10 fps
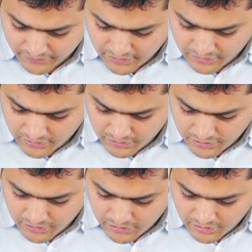
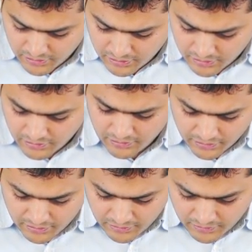
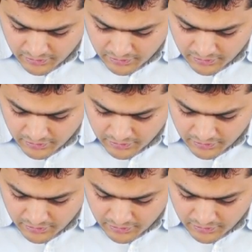(no one is talking)